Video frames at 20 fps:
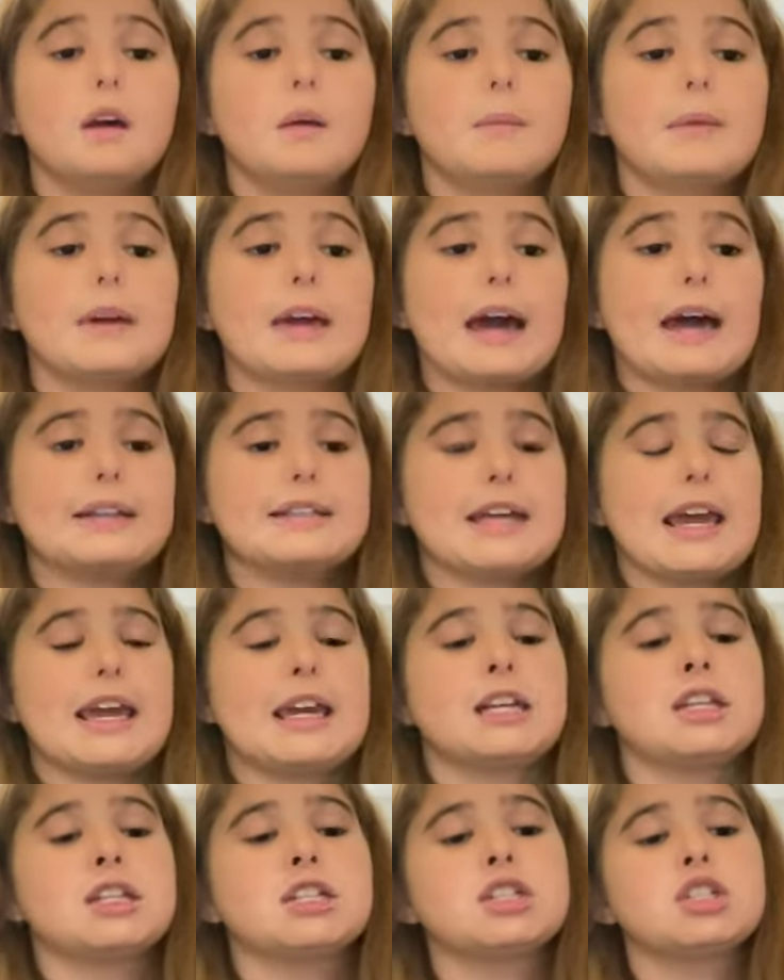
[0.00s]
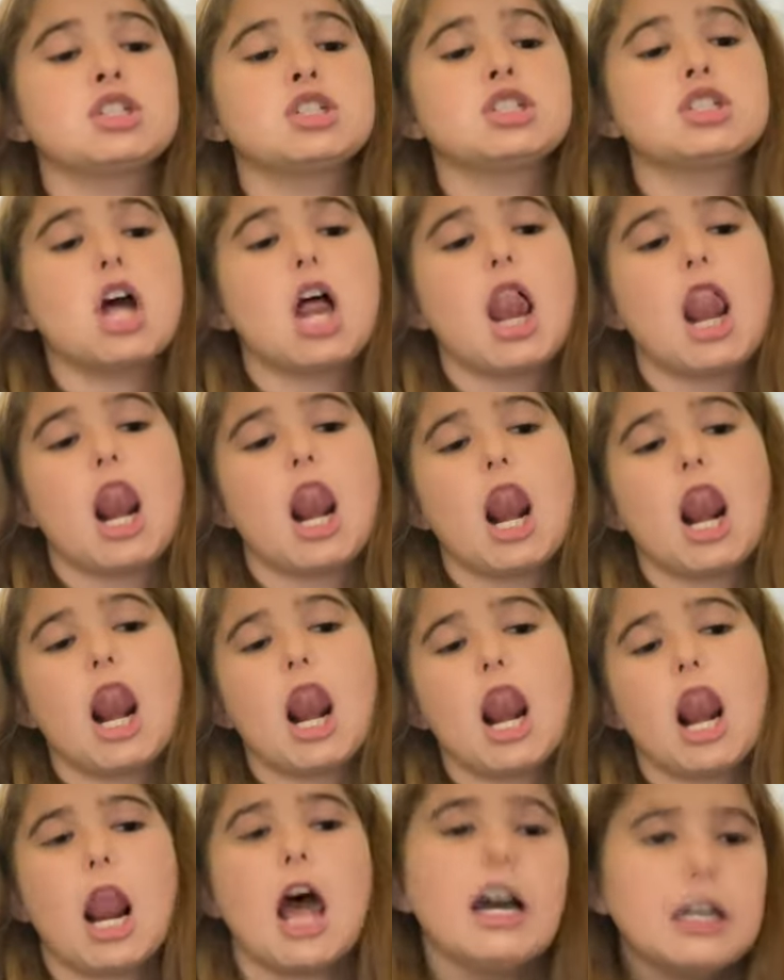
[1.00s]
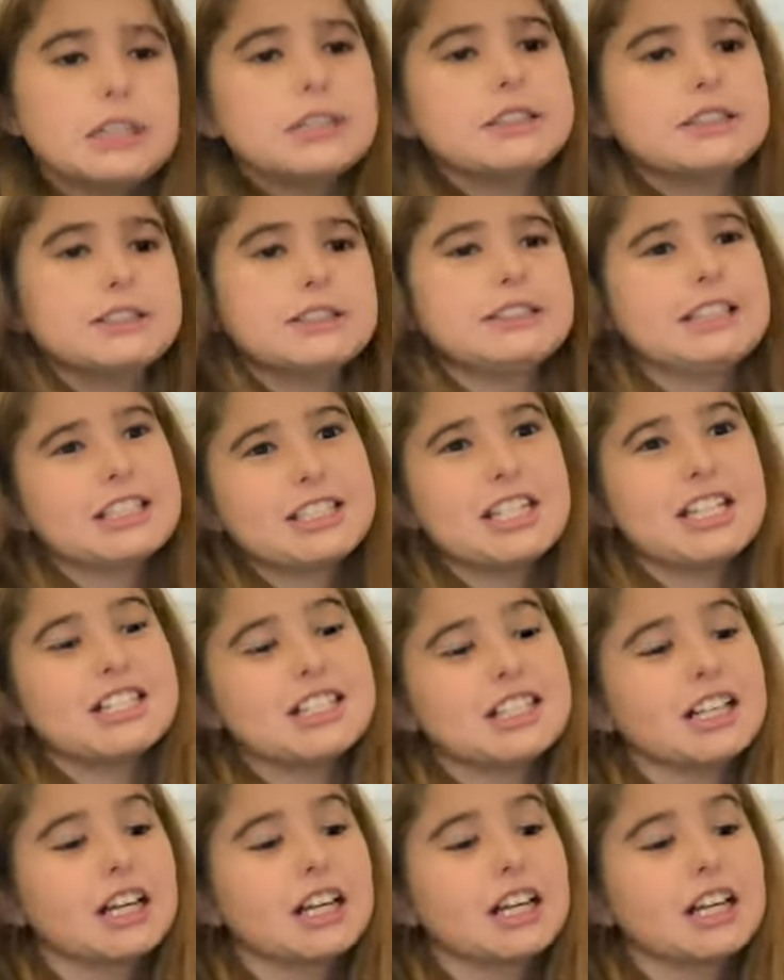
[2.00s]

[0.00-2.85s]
We got Angel Stitch's